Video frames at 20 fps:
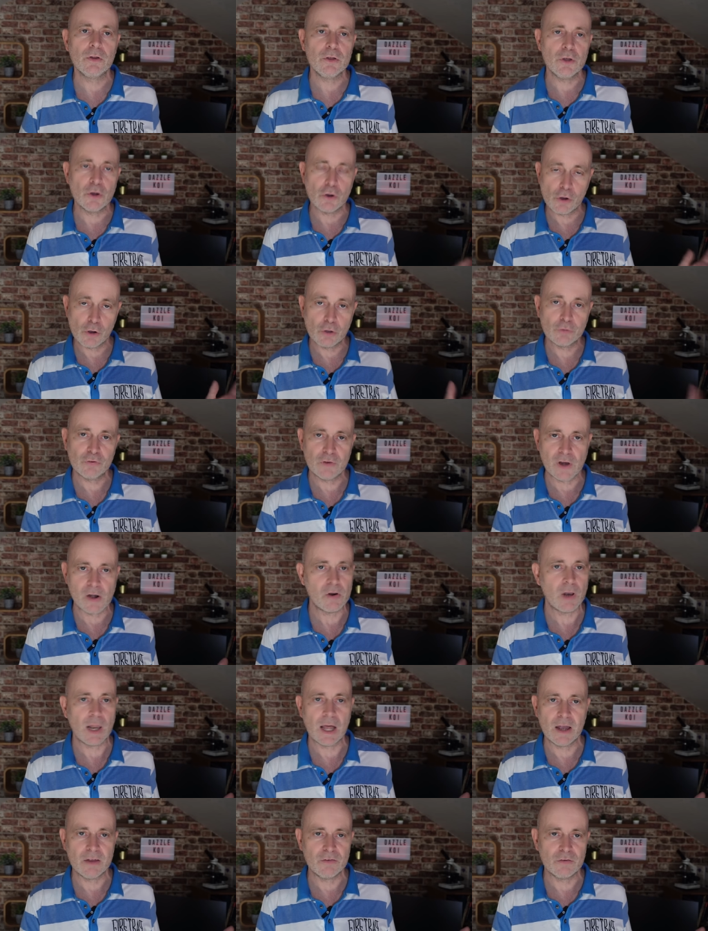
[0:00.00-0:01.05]
your
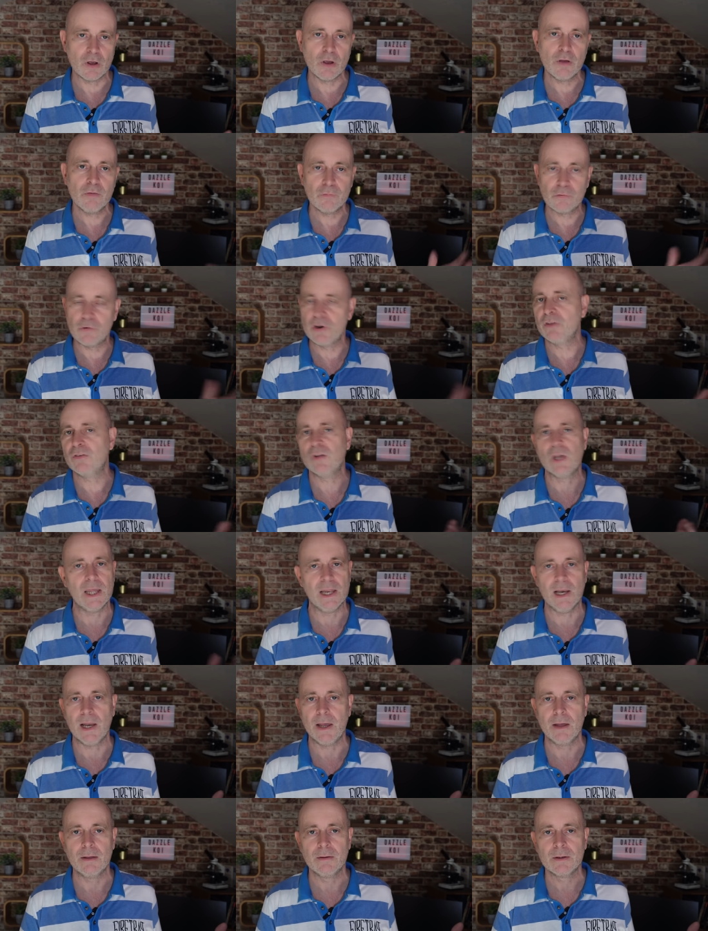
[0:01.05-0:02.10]
sterilizer for it to
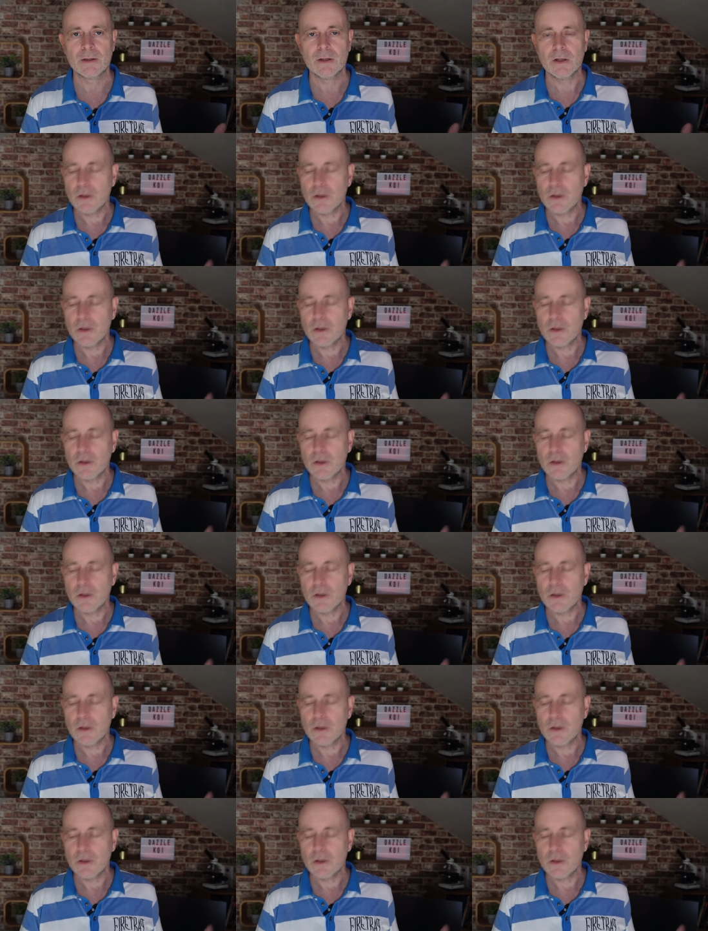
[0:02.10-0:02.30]
kill it.